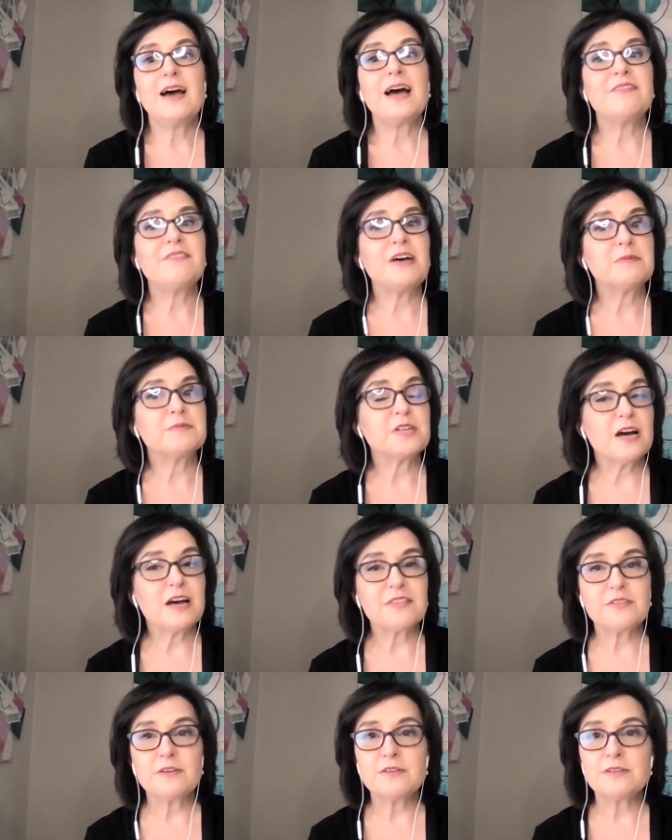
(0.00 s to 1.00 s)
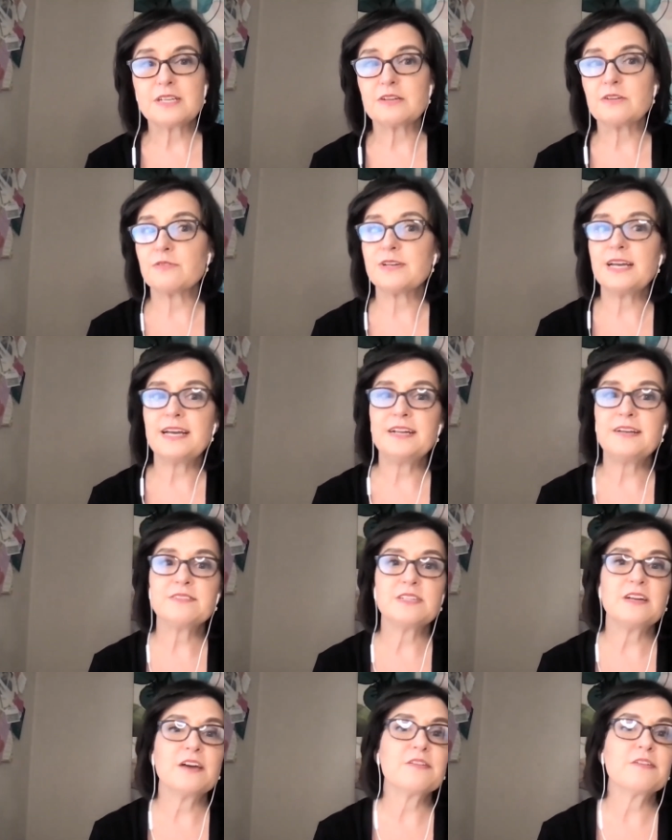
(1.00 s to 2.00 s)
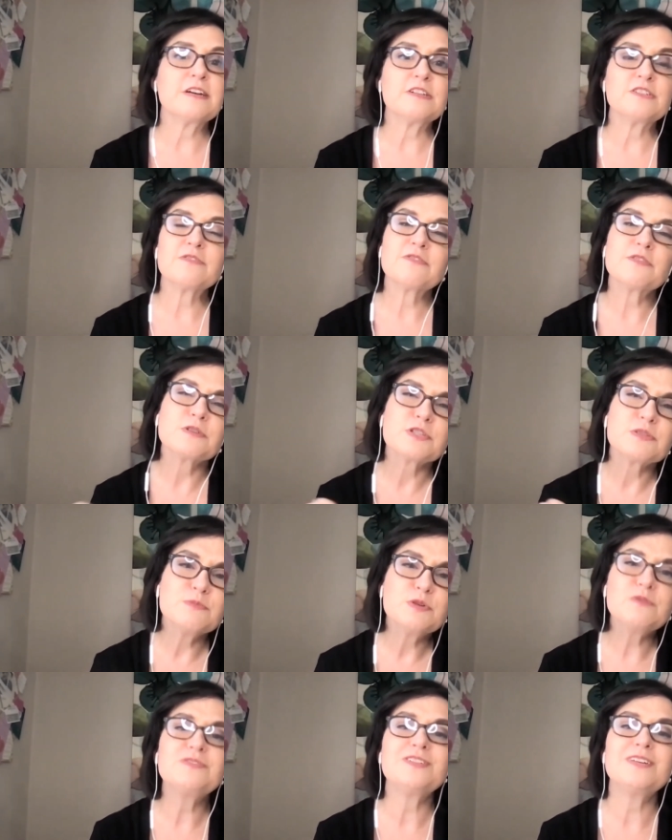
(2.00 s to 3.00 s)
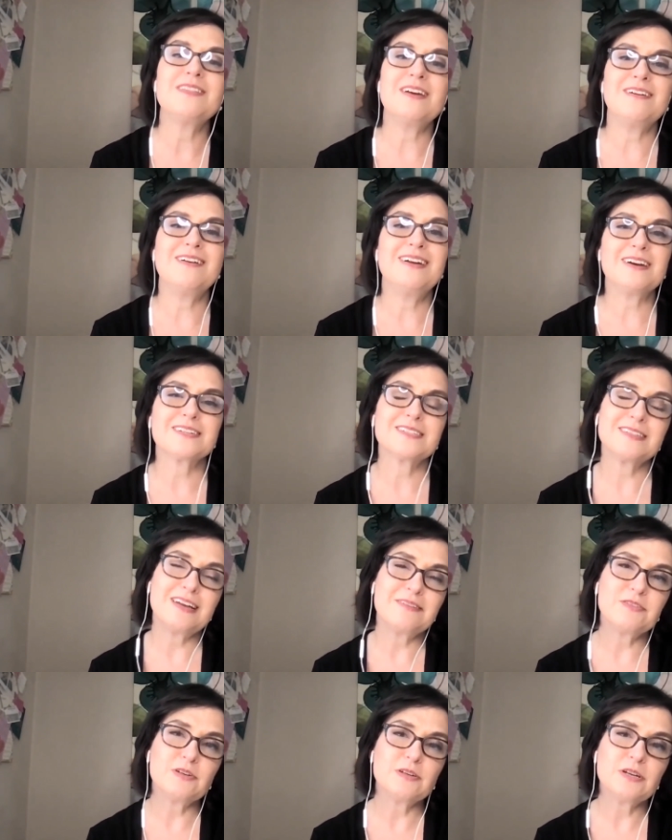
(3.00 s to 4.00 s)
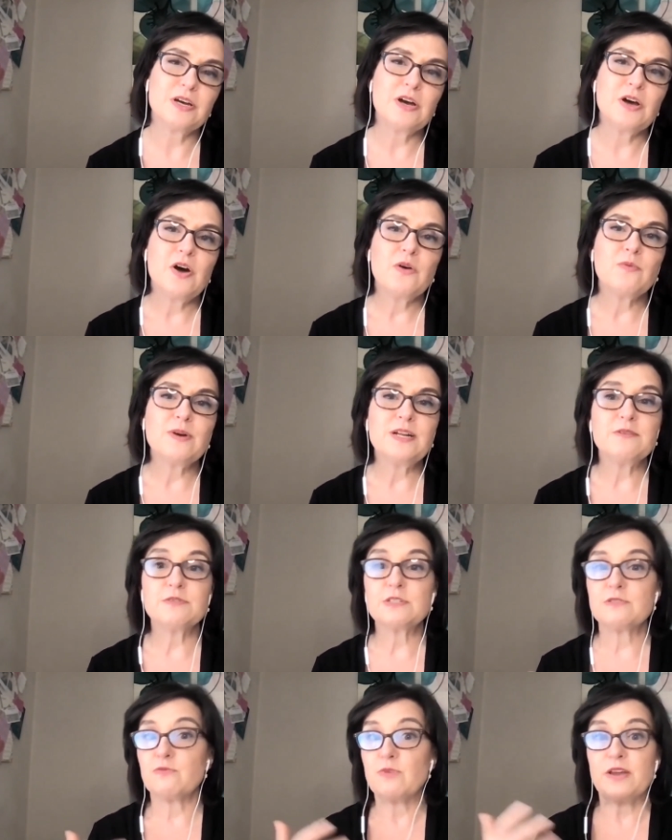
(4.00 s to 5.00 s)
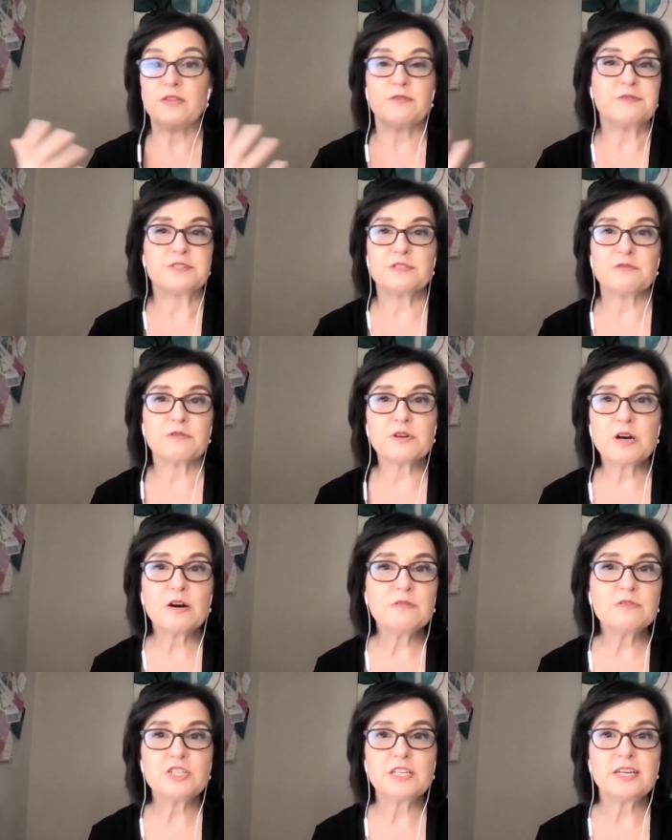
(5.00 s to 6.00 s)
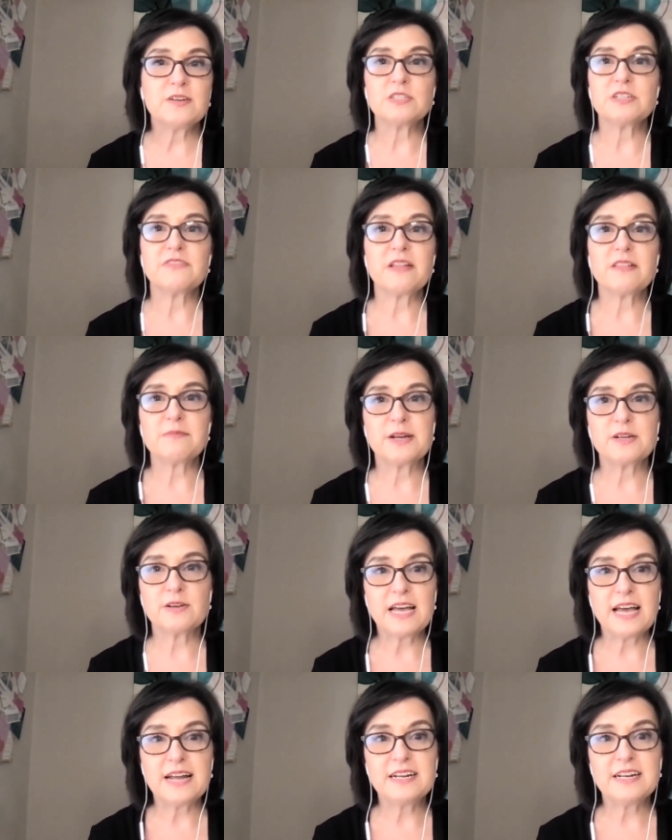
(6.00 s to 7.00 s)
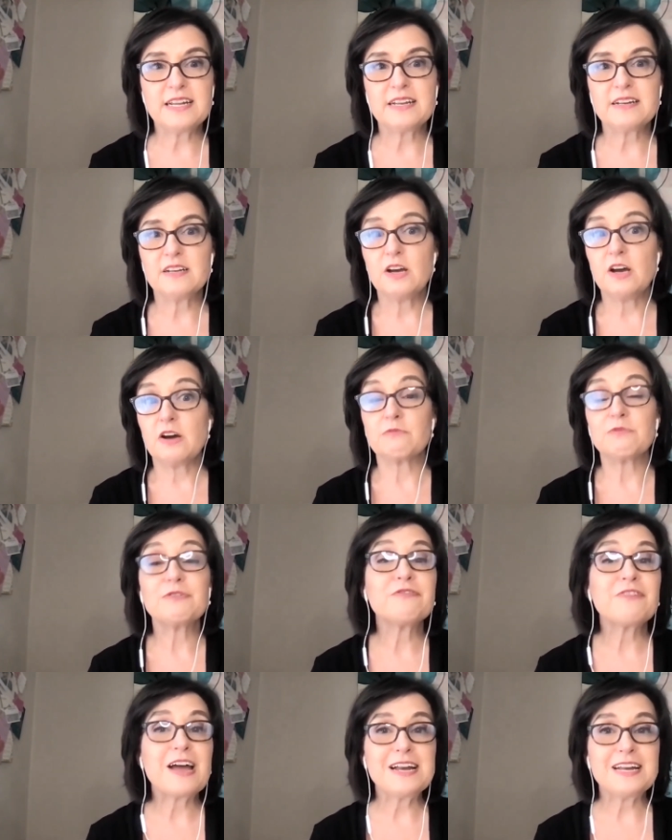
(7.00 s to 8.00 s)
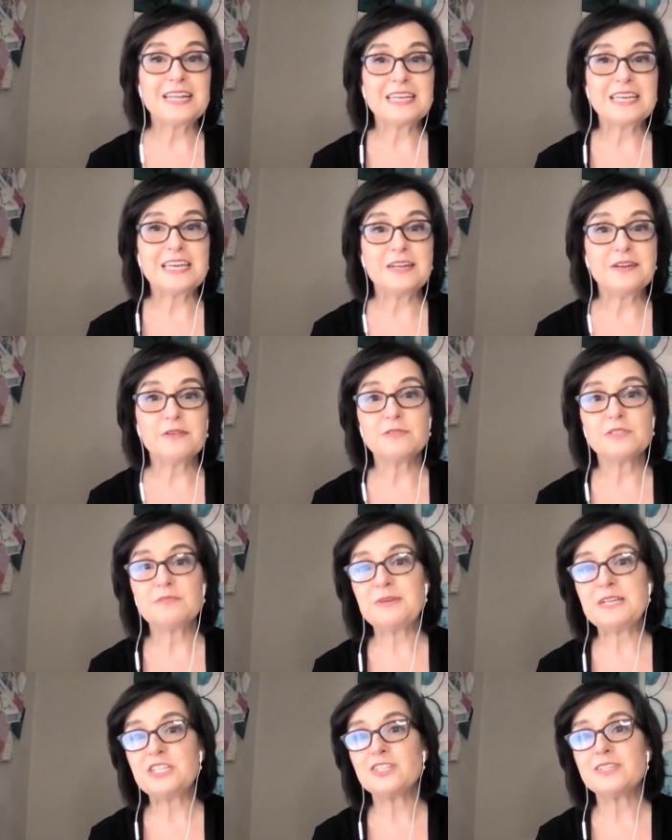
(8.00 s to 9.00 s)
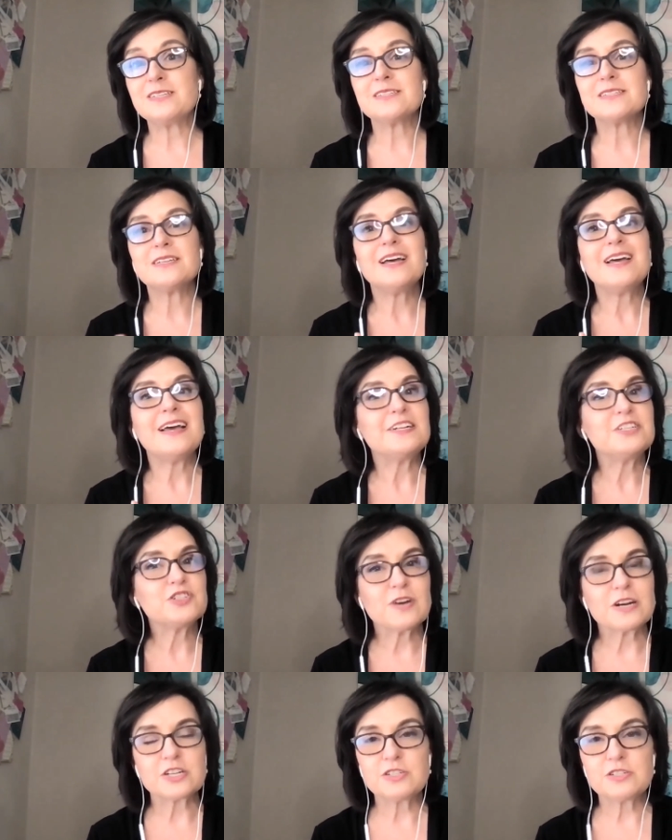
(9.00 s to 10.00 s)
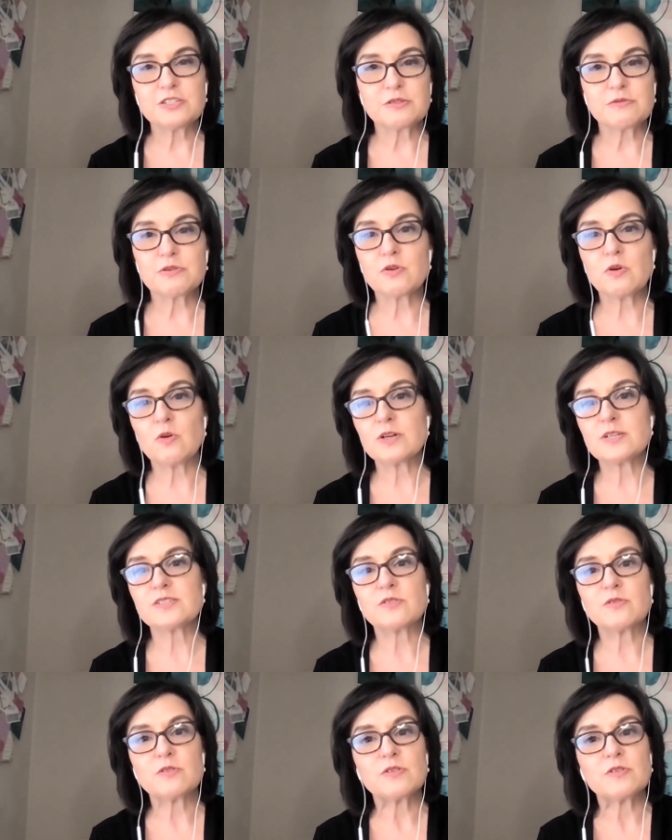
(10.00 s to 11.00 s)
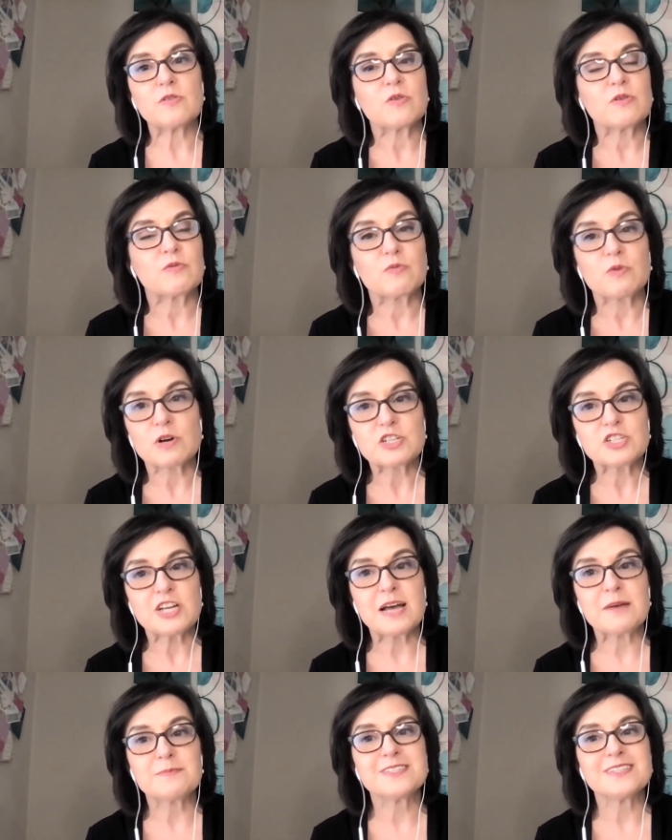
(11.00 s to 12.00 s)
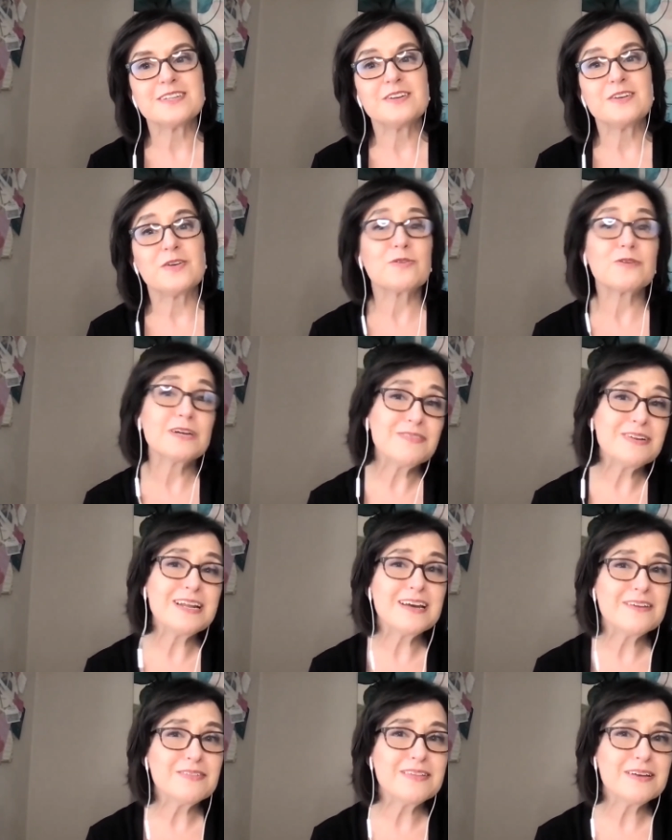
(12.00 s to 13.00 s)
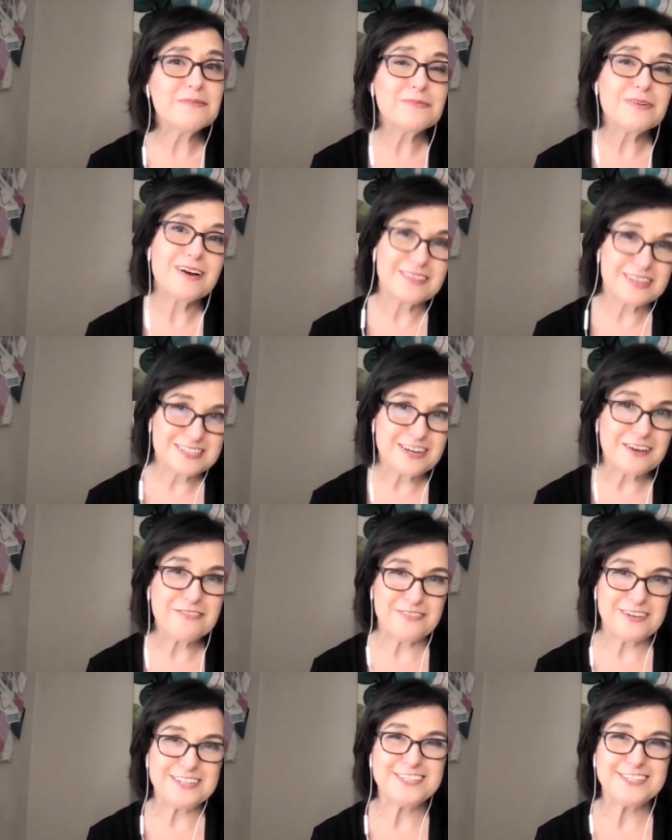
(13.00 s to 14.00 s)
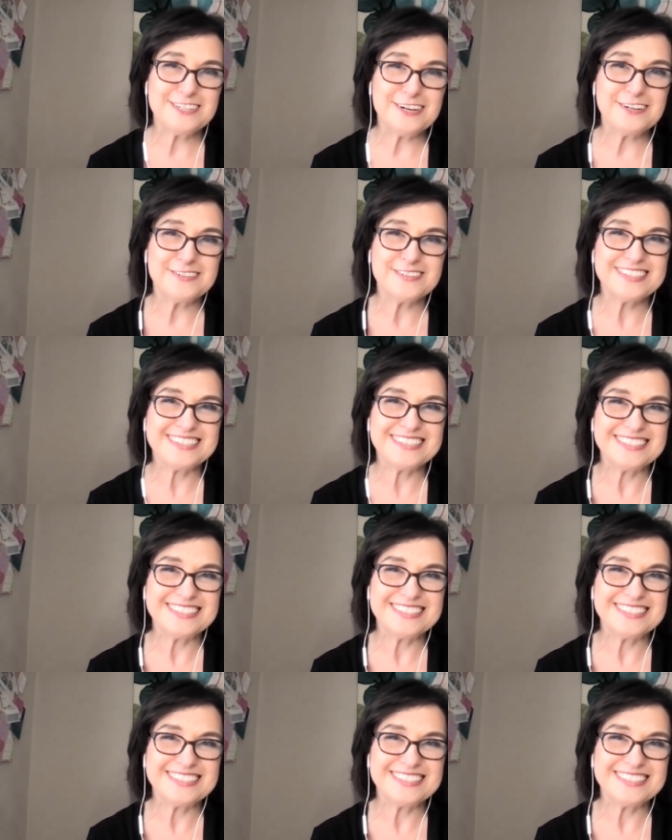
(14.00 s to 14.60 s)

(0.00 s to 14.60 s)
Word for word: I've helped authors and creatives and other introverts move to their next level when it was whether it was through coaching or developmental editing, refining keynote speeches, instructions through course or workshops, or even having them on the TufFish show.